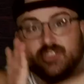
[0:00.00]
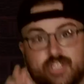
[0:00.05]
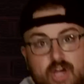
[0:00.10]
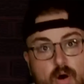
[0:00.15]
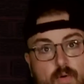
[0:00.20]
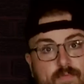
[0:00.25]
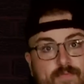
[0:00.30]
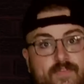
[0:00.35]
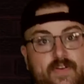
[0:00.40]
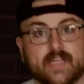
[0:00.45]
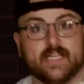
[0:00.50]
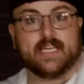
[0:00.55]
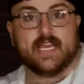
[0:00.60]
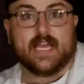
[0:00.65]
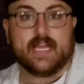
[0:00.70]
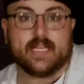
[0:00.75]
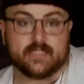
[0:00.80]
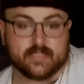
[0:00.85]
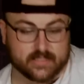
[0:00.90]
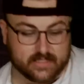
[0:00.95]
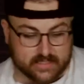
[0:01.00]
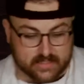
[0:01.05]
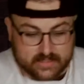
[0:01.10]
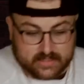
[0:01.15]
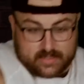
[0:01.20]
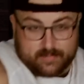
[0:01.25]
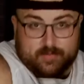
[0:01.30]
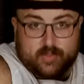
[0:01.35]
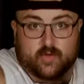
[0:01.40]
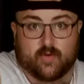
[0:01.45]
Don't forget to
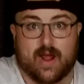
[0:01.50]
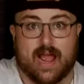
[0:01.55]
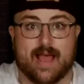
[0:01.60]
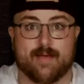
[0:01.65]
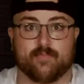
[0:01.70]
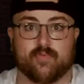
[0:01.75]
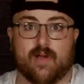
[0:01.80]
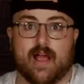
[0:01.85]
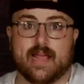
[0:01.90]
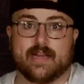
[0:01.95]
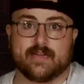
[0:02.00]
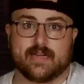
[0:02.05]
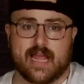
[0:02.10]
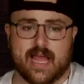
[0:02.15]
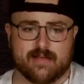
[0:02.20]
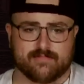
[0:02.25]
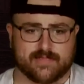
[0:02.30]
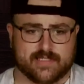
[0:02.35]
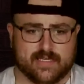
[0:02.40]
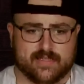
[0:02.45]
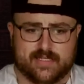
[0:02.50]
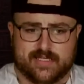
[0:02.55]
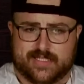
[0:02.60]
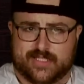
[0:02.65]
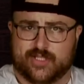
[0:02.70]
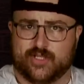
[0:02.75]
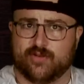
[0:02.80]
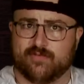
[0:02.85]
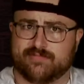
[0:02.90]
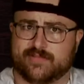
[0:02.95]
subscribe right now to
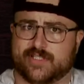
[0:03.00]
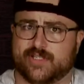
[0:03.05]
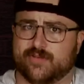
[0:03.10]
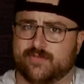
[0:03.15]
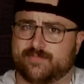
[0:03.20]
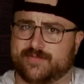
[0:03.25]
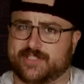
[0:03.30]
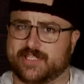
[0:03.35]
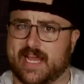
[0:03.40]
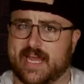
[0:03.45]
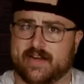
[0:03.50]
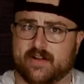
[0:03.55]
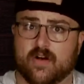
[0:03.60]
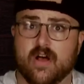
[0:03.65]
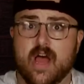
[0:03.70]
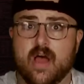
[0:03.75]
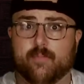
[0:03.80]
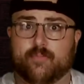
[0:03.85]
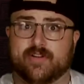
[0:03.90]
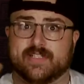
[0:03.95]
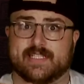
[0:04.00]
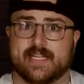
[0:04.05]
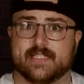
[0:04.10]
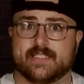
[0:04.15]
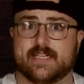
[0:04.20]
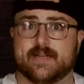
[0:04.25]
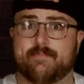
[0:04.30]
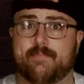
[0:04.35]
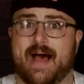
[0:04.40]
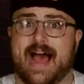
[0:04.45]
this YouTube channel
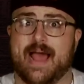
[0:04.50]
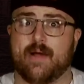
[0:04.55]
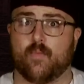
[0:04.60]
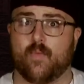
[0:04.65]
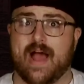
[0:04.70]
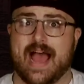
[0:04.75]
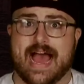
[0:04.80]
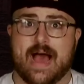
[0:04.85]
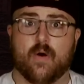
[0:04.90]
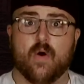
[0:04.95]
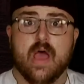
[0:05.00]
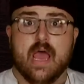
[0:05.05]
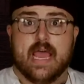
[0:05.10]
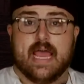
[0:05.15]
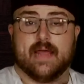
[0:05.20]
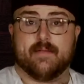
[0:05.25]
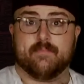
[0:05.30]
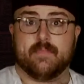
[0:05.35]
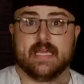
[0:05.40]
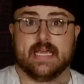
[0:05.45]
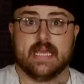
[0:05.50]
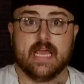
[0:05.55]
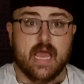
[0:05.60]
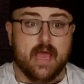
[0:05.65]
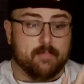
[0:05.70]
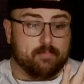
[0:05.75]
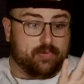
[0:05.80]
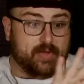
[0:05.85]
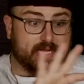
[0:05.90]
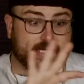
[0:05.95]
presented by WOW and me,
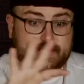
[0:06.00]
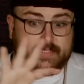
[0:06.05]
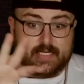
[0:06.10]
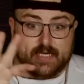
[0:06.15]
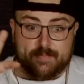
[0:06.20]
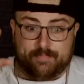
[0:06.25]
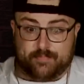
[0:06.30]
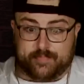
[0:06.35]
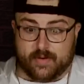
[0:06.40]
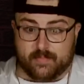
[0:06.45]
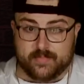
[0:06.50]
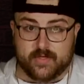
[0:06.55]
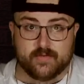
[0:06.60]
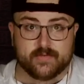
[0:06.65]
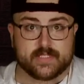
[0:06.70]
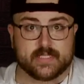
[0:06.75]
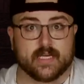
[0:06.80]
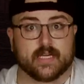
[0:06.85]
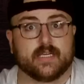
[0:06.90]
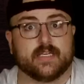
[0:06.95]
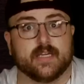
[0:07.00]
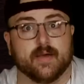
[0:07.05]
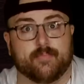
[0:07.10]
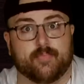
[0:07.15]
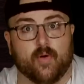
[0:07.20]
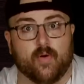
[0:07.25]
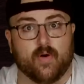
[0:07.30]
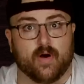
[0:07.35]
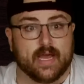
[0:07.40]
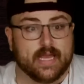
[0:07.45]
Big Dipper Music, your
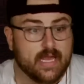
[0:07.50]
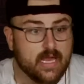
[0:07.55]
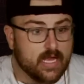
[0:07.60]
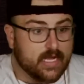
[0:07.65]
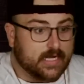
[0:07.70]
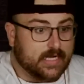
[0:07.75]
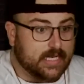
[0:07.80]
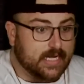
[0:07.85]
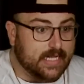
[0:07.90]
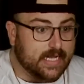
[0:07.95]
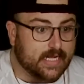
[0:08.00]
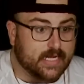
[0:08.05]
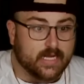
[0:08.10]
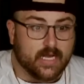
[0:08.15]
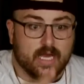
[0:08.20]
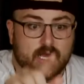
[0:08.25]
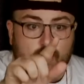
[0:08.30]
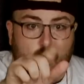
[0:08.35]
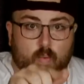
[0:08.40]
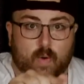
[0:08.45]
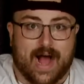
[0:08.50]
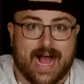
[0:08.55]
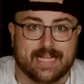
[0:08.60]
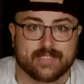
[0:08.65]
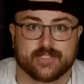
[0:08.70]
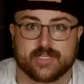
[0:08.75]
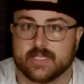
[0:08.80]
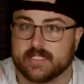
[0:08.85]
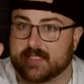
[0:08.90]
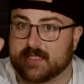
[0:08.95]
boy. Click,
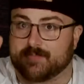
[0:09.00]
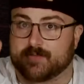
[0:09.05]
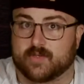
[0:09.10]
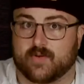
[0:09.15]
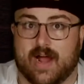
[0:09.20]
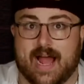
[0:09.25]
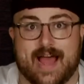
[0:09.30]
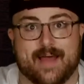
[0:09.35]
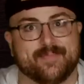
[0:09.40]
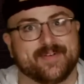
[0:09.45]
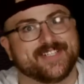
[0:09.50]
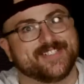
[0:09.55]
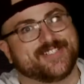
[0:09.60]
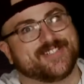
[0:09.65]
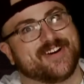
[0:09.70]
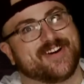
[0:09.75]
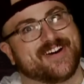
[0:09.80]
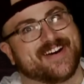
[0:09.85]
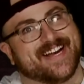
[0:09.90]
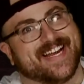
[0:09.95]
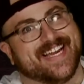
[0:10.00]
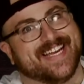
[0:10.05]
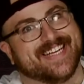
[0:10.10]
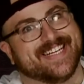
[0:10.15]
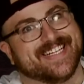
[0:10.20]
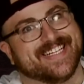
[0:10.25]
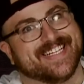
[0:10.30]
watch, subscribe, enjoy.